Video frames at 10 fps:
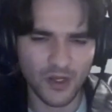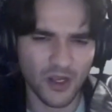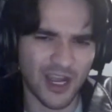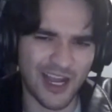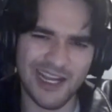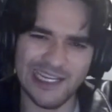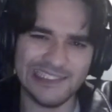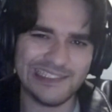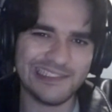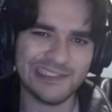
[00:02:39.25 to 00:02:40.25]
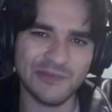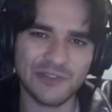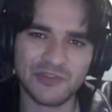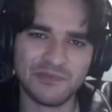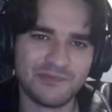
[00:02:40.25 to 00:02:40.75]

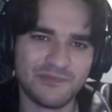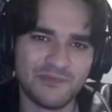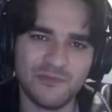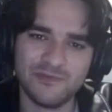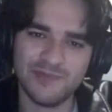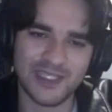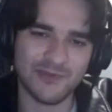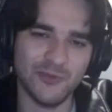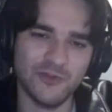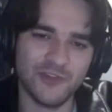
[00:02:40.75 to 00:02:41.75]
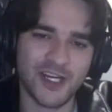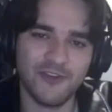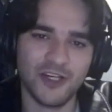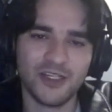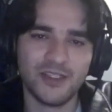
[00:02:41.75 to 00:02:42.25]
Make a move,
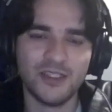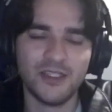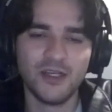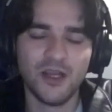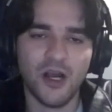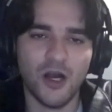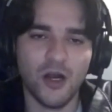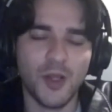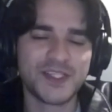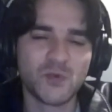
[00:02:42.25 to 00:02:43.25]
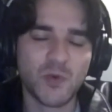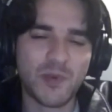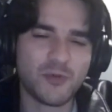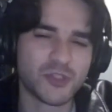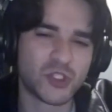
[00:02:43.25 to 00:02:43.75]
whatever. And this is where
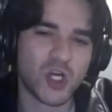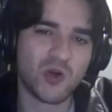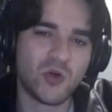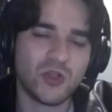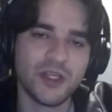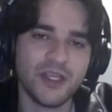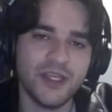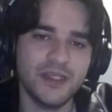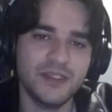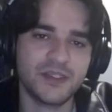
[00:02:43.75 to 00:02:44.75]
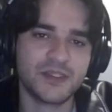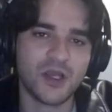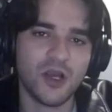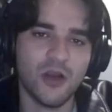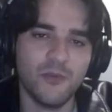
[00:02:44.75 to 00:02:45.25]
people struggle, is
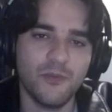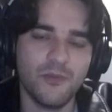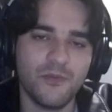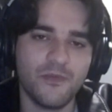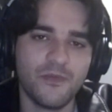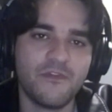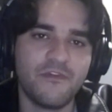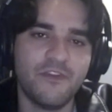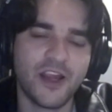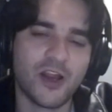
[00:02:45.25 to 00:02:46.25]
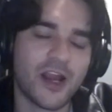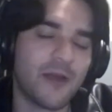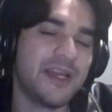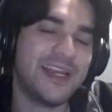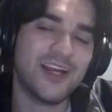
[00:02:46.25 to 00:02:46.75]
figuring out. I
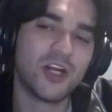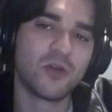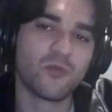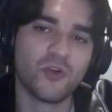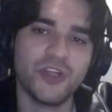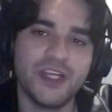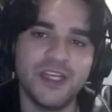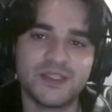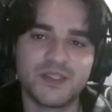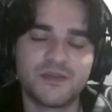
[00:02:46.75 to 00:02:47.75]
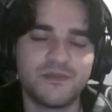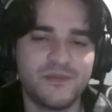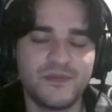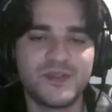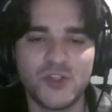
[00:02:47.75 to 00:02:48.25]
mean, here really it's
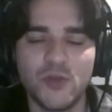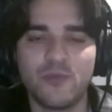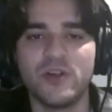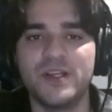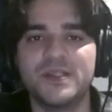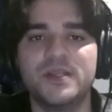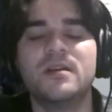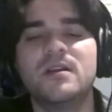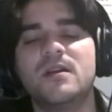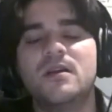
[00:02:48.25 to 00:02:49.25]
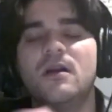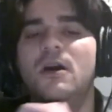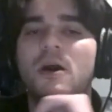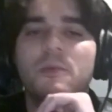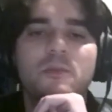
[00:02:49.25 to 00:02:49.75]
super easy,
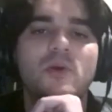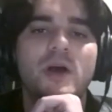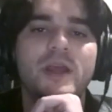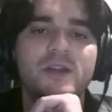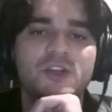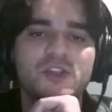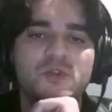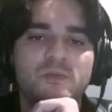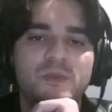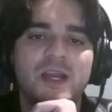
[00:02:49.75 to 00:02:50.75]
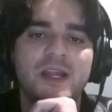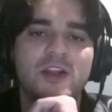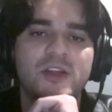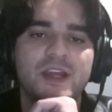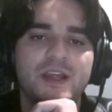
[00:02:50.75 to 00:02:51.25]
but you just gotta get your
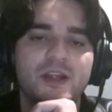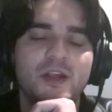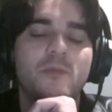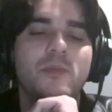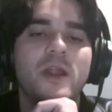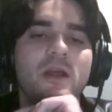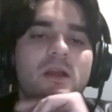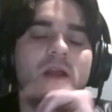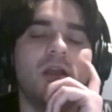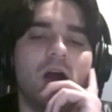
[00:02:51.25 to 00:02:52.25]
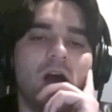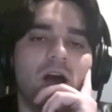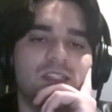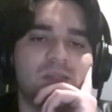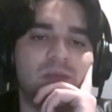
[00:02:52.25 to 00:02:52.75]
king here. But
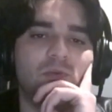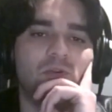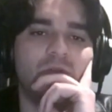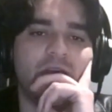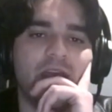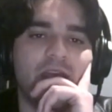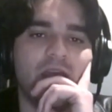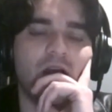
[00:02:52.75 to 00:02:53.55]
some people they